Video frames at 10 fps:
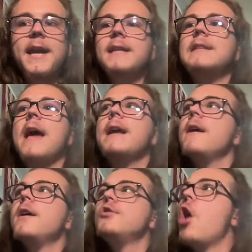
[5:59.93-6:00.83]
is like
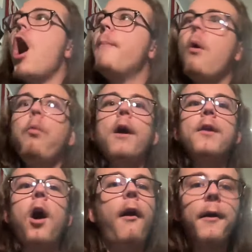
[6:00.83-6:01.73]
top
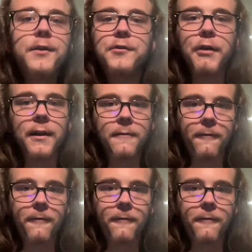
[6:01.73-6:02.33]
100